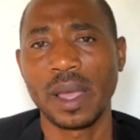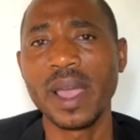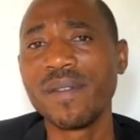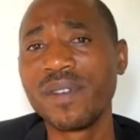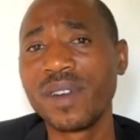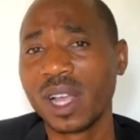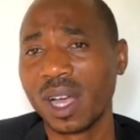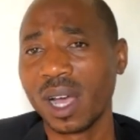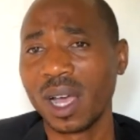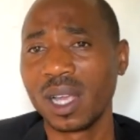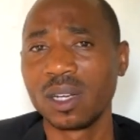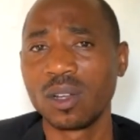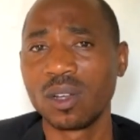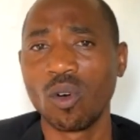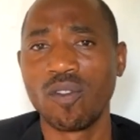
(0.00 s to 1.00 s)
Every
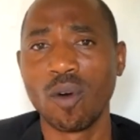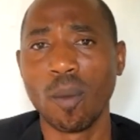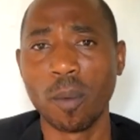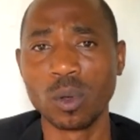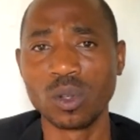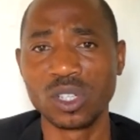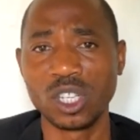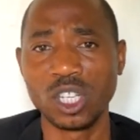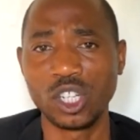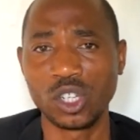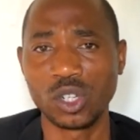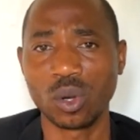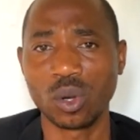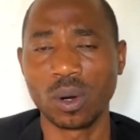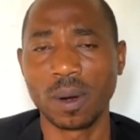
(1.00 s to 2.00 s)
kind of
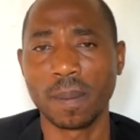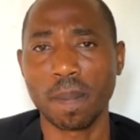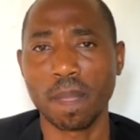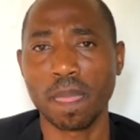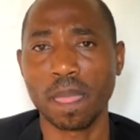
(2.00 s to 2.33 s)
opposition